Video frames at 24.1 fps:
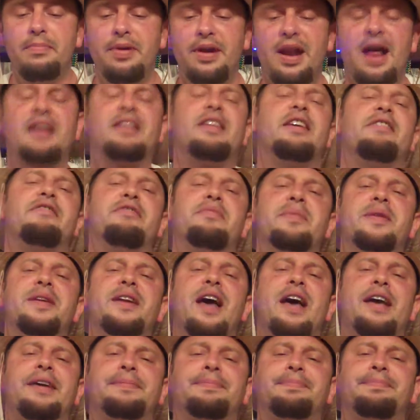But I'd give them
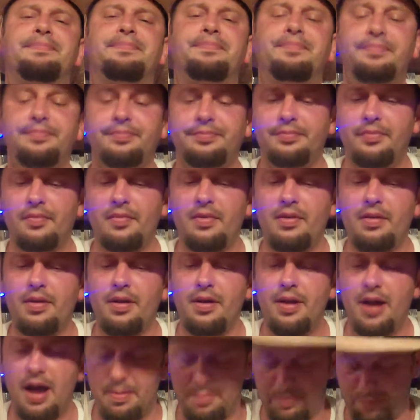an 8.
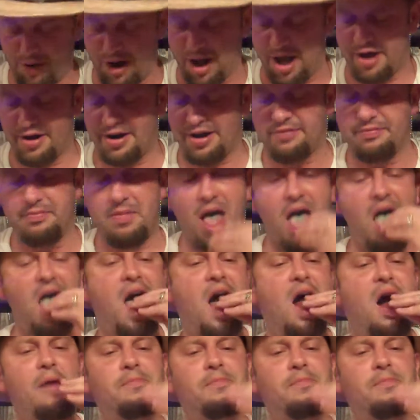I'm proud of them.